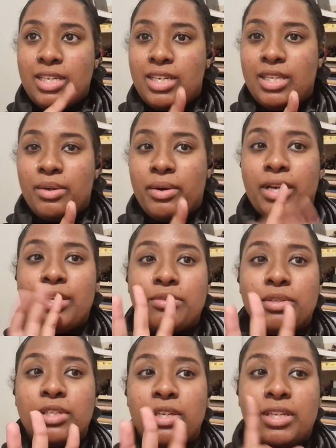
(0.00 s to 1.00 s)
Either way,
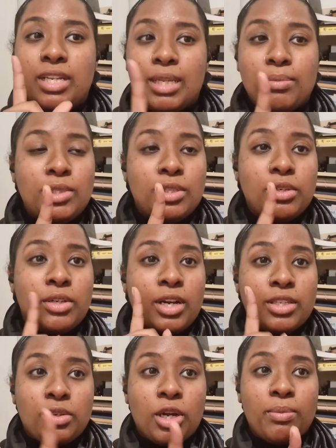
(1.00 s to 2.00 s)
it's really good. Let me show you
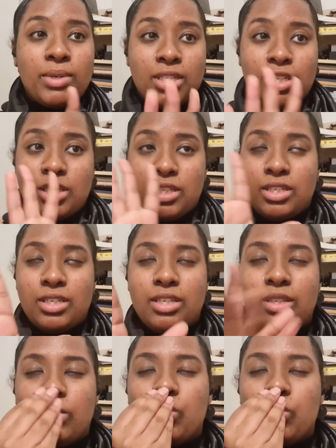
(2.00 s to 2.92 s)
guys the Chrome extension.